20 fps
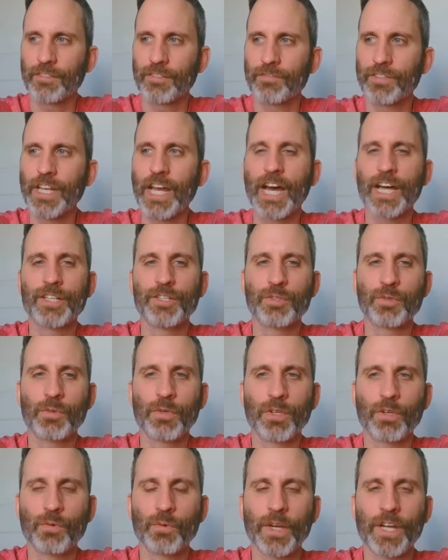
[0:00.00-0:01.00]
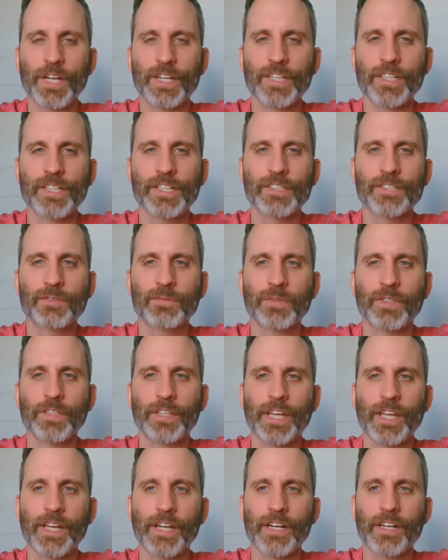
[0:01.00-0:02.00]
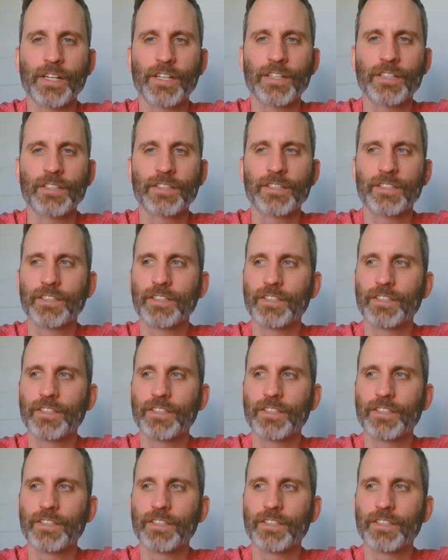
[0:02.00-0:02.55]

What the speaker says: non-dual awareness, where they are,